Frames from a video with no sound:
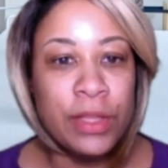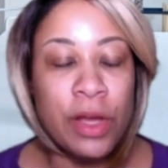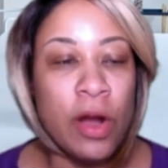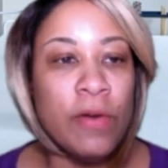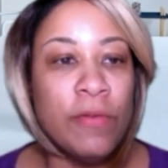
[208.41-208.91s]
the
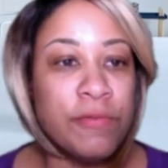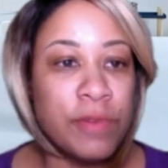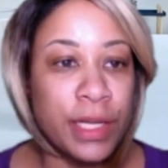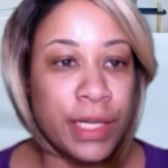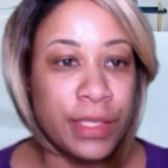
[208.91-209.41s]
home
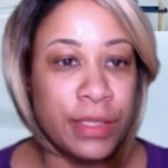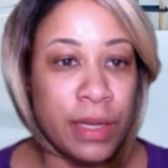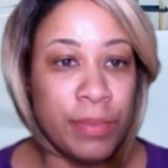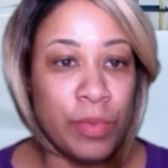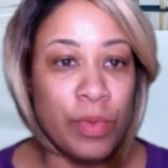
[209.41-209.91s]
front is
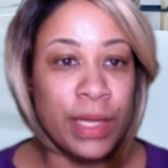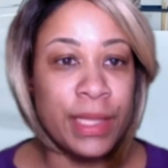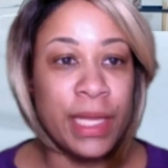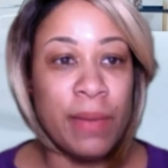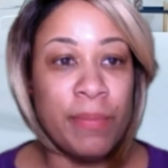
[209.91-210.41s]
number one,
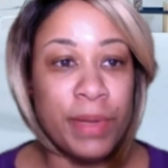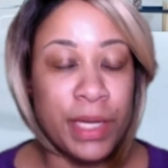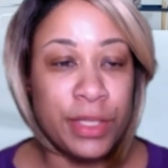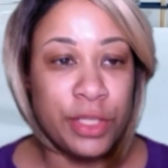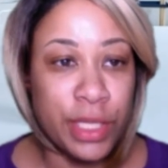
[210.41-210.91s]
that I'm
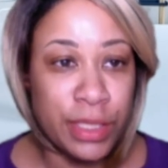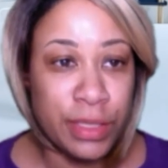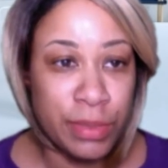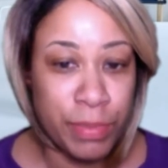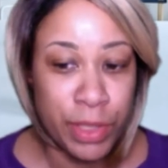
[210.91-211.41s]
putting just
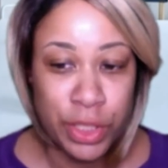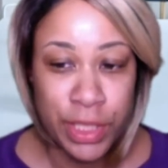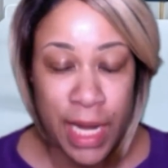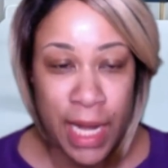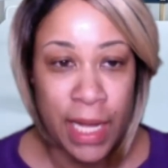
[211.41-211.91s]
as much
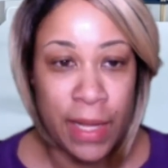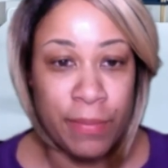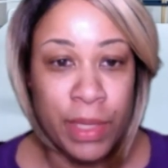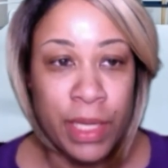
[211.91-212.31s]
time